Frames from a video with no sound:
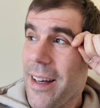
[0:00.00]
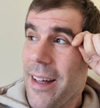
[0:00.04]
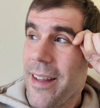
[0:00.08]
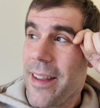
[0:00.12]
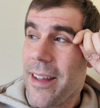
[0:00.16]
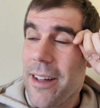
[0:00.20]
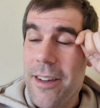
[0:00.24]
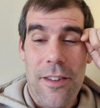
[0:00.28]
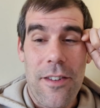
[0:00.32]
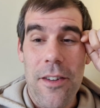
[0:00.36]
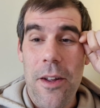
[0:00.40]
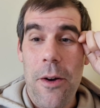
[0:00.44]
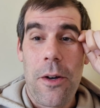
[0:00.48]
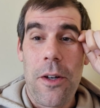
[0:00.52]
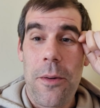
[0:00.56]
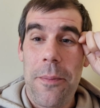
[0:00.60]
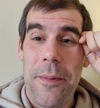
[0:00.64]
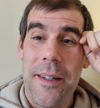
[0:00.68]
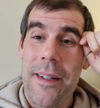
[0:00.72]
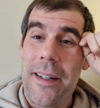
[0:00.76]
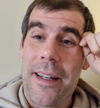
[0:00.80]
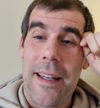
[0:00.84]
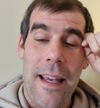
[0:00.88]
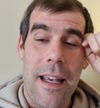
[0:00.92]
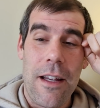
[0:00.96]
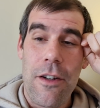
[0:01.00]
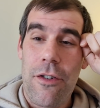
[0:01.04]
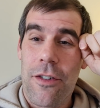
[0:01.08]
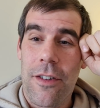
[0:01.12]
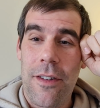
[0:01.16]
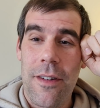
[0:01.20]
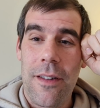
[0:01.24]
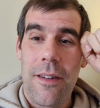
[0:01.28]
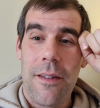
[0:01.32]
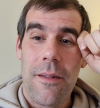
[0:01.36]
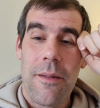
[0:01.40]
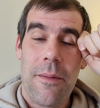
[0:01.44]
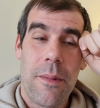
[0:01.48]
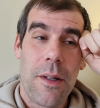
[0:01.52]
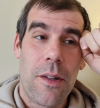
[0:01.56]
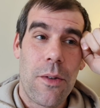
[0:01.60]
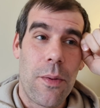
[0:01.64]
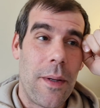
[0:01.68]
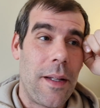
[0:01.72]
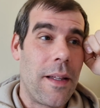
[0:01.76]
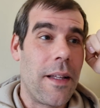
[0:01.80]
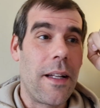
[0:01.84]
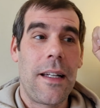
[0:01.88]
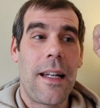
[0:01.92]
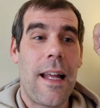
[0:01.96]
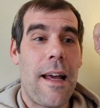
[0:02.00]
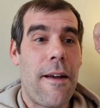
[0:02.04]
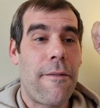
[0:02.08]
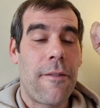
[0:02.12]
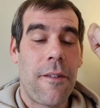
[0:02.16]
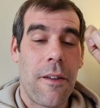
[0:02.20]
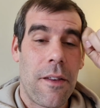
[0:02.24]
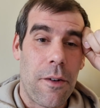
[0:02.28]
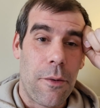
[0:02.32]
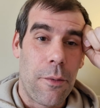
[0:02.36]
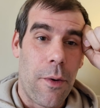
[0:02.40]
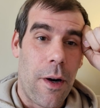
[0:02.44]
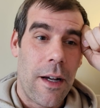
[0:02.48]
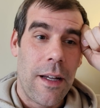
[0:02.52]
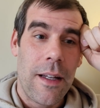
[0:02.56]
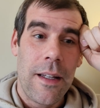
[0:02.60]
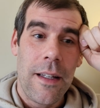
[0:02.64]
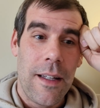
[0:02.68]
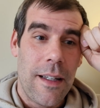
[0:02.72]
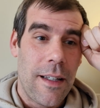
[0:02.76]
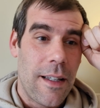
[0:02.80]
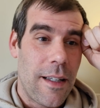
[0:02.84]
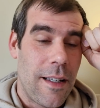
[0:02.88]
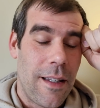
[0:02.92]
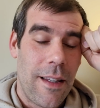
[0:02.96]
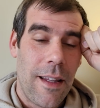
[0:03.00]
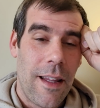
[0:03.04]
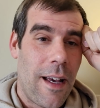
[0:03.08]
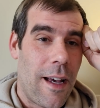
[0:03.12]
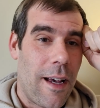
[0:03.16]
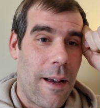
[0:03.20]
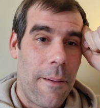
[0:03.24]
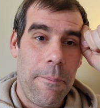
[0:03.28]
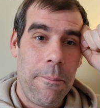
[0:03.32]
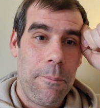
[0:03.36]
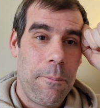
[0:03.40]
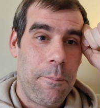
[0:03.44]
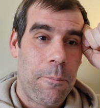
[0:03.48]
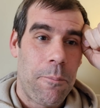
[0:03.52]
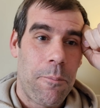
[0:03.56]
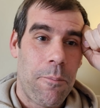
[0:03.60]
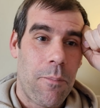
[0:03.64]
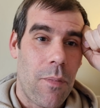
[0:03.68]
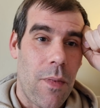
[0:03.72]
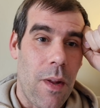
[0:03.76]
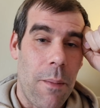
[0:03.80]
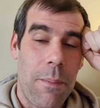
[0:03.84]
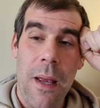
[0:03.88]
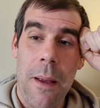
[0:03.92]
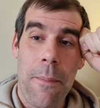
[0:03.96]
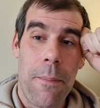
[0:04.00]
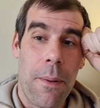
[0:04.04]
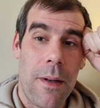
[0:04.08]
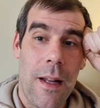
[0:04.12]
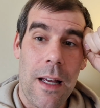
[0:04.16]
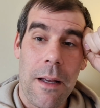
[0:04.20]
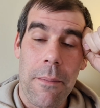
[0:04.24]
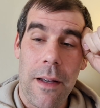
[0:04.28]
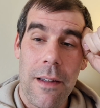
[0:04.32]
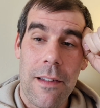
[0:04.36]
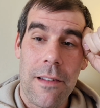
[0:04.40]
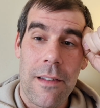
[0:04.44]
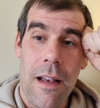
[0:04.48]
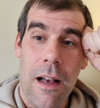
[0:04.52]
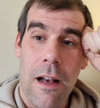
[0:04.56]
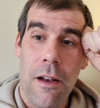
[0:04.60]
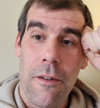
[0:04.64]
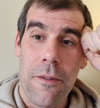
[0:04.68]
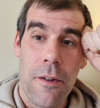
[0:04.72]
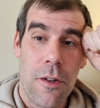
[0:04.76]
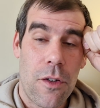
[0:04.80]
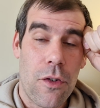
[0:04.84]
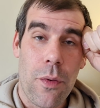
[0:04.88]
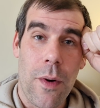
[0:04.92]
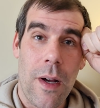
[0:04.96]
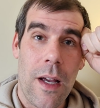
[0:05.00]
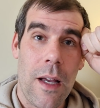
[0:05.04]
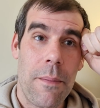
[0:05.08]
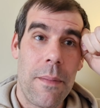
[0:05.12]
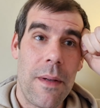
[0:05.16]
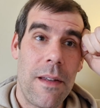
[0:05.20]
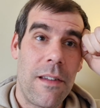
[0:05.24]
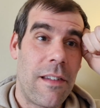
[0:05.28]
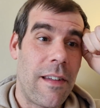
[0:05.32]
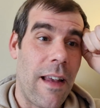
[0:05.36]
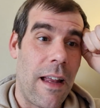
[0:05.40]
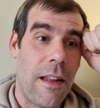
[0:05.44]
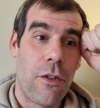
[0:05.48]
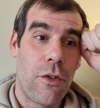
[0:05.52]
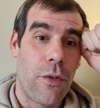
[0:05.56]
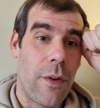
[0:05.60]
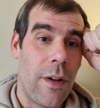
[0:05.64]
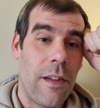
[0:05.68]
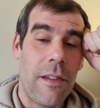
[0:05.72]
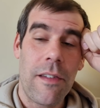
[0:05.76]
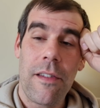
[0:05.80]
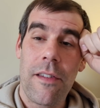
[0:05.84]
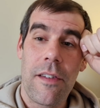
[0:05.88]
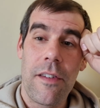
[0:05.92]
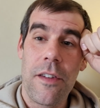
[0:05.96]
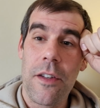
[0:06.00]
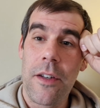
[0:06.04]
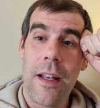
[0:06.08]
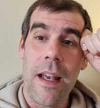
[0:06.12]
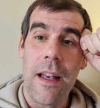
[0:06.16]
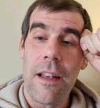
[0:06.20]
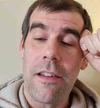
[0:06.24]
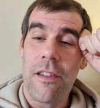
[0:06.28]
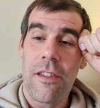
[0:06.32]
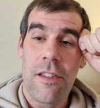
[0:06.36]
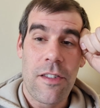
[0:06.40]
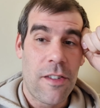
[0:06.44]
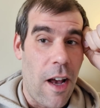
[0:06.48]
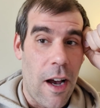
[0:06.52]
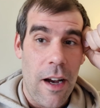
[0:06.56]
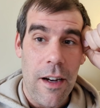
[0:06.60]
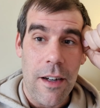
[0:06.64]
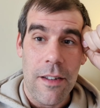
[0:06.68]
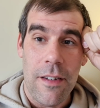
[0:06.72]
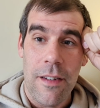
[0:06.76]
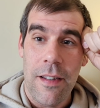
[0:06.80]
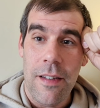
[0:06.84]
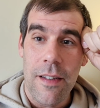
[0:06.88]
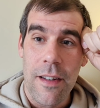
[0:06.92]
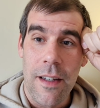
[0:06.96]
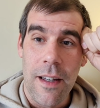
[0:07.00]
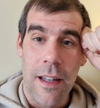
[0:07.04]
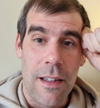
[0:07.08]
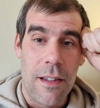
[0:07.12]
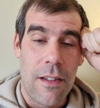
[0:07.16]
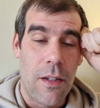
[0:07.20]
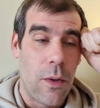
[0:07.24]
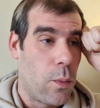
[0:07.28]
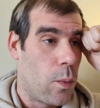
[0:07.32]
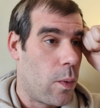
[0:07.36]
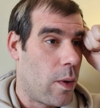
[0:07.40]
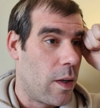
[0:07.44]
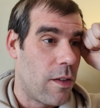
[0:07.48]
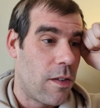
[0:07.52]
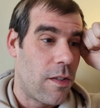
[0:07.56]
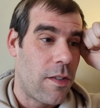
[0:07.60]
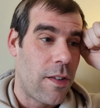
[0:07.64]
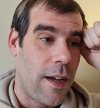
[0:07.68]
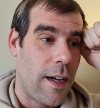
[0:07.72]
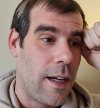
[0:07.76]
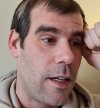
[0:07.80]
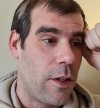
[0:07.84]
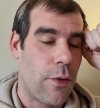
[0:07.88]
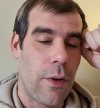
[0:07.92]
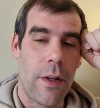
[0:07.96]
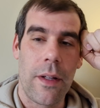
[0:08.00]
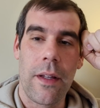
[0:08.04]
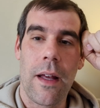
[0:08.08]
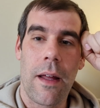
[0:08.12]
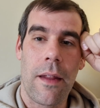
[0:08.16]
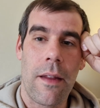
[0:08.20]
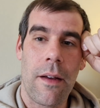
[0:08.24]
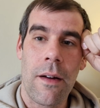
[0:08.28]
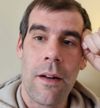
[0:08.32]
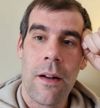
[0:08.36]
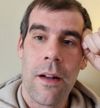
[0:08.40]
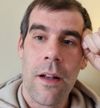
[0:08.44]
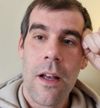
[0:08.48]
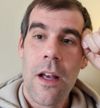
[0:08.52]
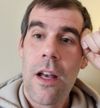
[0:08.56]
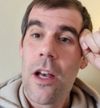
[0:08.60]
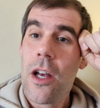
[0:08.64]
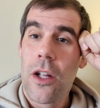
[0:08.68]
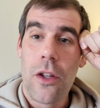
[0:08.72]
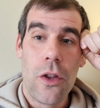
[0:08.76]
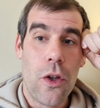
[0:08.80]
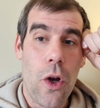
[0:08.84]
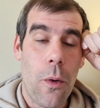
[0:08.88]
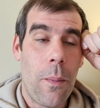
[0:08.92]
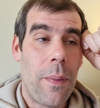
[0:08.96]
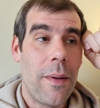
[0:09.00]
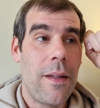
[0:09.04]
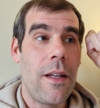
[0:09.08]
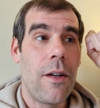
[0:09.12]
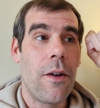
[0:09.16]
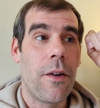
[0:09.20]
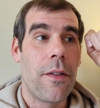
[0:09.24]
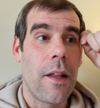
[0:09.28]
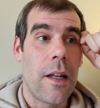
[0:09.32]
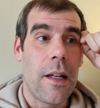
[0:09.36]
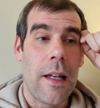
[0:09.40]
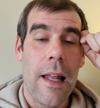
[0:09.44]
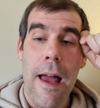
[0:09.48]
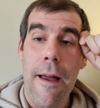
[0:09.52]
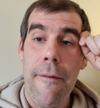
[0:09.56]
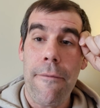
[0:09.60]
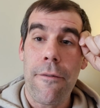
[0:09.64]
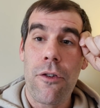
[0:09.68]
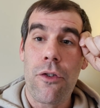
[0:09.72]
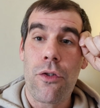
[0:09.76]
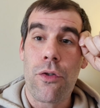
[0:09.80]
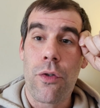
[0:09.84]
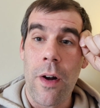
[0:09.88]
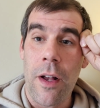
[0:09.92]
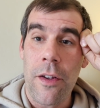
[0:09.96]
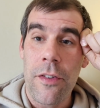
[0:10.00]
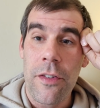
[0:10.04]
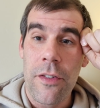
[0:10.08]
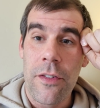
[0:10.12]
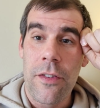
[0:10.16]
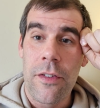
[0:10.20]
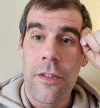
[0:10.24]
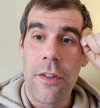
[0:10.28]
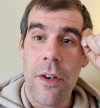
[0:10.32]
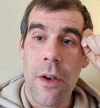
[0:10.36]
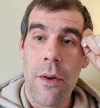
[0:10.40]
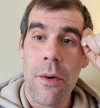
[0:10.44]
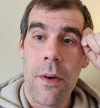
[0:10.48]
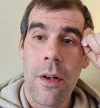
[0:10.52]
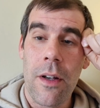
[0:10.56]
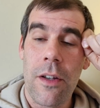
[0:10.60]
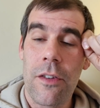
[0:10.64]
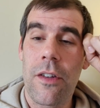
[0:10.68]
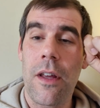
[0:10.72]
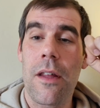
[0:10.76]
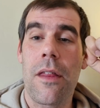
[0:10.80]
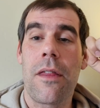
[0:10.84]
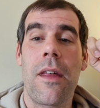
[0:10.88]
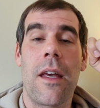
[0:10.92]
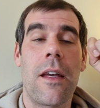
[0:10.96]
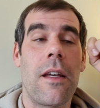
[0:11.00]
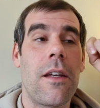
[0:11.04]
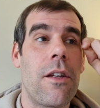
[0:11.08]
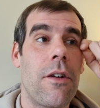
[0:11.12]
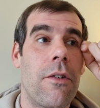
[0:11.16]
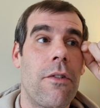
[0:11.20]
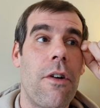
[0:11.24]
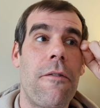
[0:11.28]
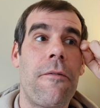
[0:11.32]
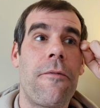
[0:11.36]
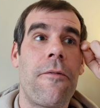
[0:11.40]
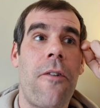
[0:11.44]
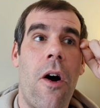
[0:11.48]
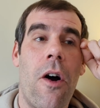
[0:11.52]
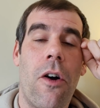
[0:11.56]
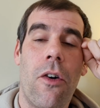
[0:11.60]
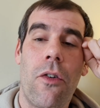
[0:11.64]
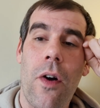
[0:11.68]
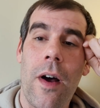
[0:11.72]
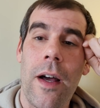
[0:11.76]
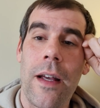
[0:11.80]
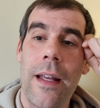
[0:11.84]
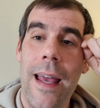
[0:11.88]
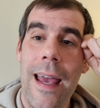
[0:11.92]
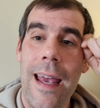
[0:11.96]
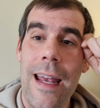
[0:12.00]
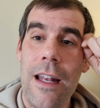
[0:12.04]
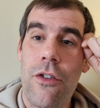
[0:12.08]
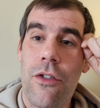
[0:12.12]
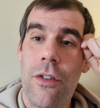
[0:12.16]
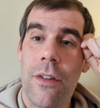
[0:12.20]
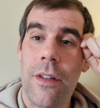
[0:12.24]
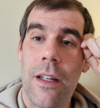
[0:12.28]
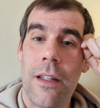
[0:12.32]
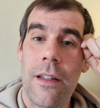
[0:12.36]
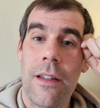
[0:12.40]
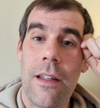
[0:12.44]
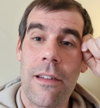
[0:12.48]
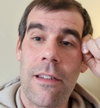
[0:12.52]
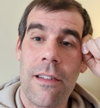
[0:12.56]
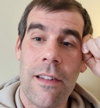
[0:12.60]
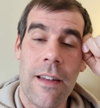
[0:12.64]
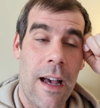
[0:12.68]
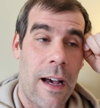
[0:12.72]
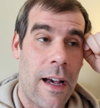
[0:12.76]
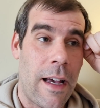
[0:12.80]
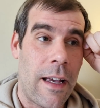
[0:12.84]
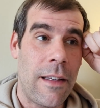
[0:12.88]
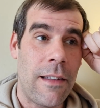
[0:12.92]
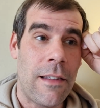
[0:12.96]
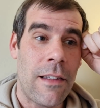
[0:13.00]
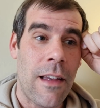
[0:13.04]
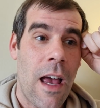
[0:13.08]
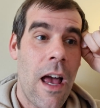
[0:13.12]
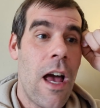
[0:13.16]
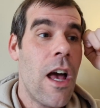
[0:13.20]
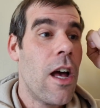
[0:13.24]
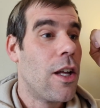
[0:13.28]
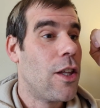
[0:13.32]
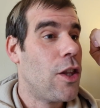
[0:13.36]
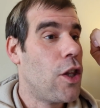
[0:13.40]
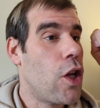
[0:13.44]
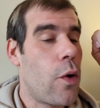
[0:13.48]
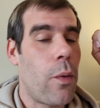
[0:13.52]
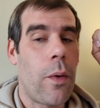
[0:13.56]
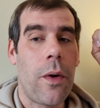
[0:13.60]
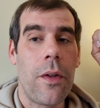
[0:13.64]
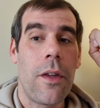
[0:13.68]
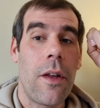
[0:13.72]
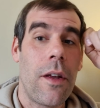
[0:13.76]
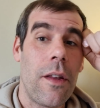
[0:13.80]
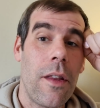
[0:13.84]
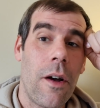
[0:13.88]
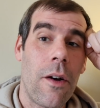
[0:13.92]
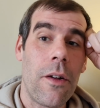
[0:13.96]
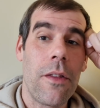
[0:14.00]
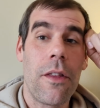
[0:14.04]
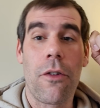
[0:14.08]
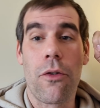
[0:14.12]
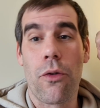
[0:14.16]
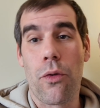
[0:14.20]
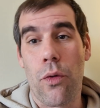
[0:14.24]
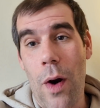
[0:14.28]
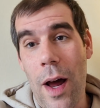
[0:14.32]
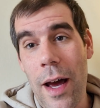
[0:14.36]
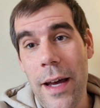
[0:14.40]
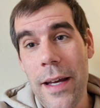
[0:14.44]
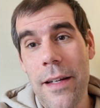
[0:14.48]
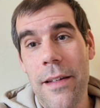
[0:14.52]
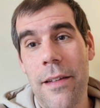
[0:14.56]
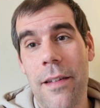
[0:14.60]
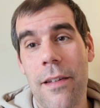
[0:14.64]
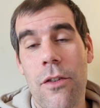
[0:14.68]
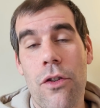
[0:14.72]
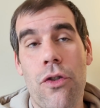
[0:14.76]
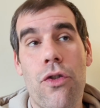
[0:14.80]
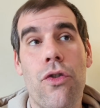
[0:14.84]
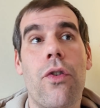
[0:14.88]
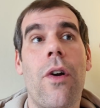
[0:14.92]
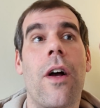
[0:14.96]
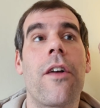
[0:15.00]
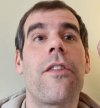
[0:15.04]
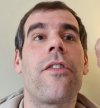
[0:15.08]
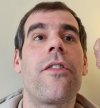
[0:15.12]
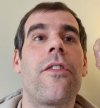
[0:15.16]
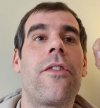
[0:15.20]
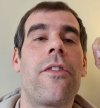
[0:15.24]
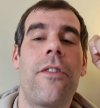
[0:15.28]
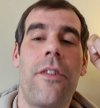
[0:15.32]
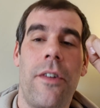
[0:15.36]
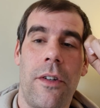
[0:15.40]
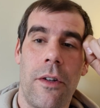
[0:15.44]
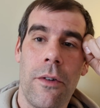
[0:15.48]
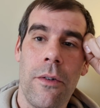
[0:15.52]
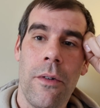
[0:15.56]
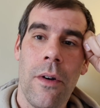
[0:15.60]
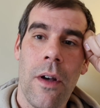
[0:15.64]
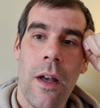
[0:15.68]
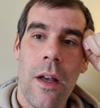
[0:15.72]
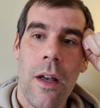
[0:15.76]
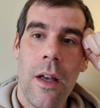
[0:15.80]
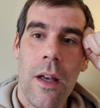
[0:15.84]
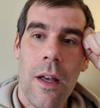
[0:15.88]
there's no communication between the left and the right. People like myself who try and be centrists, you get sucked into one side or another. Nobody on the left trusts you because they think you're a far-right agent in disguise. No one on the right trusts you